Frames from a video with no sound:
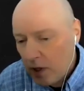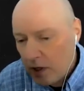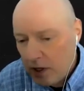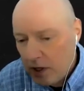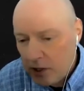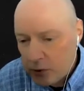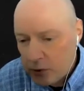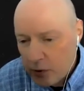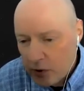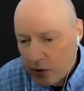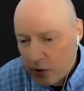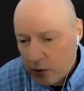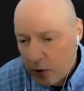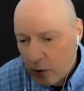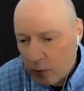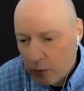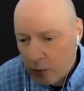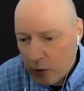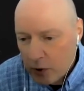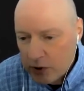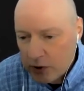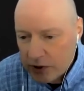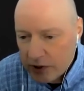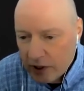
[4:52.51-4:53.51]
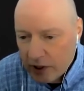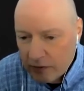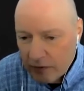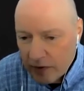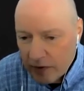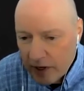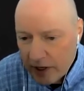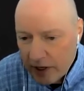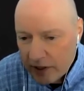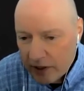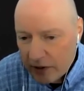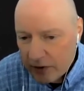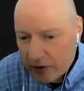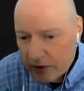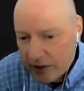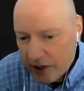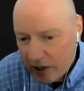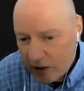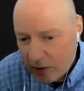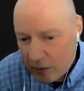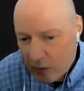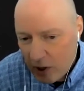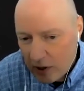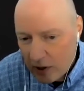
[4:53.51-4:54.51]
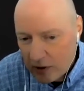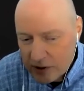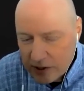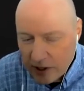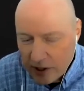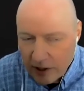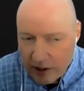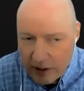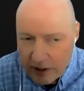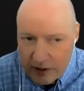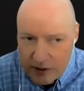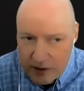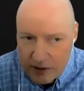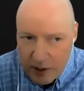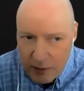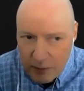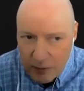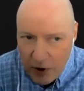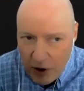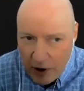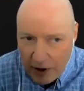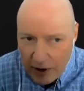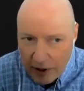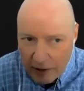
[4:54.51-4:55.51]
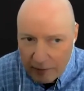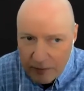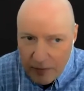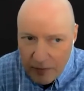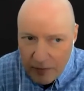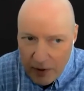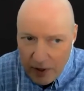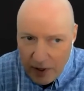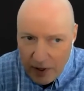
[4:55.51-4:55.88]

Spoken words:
each with their own bookshelf, and you tell them all to start at the same time,